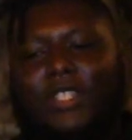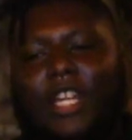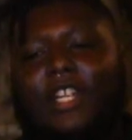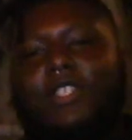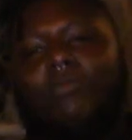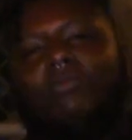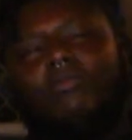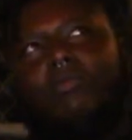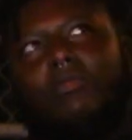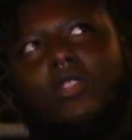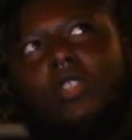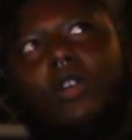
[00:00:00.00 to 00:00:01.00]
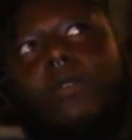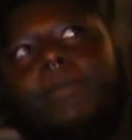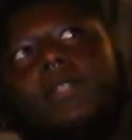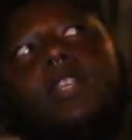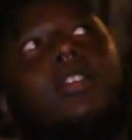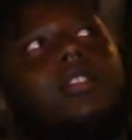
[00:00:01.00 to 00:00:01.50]
there's two
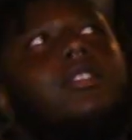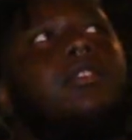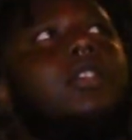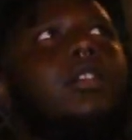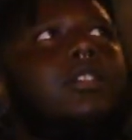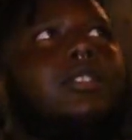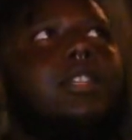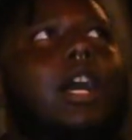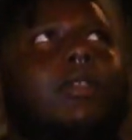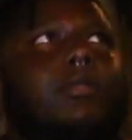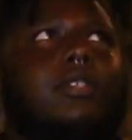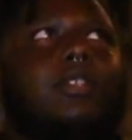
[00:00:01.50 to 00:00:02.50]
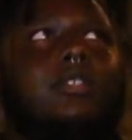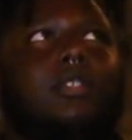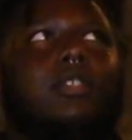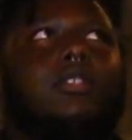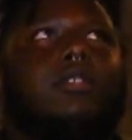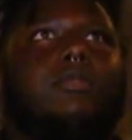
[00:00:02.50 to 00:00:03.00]
particular songs that I was
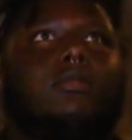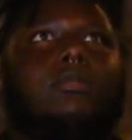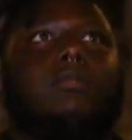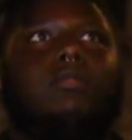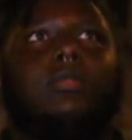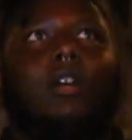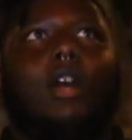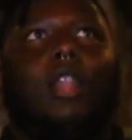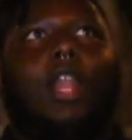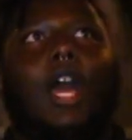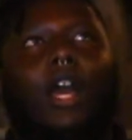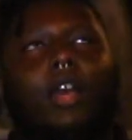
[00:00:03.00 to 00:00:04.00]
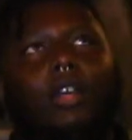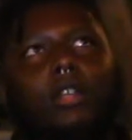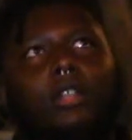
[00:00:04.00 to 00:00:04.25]
listening to a lot